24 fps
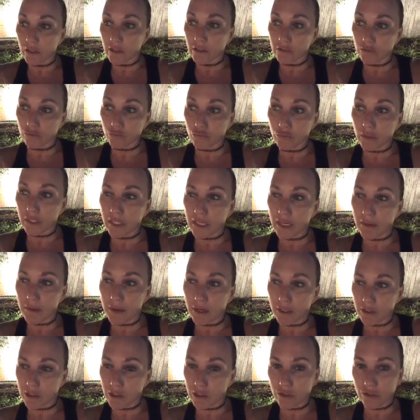is really
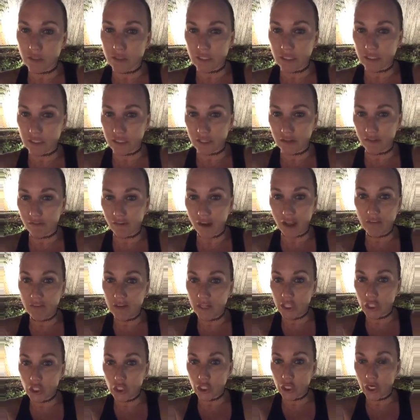about
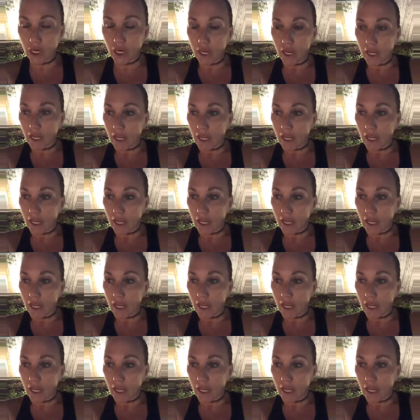265-ish,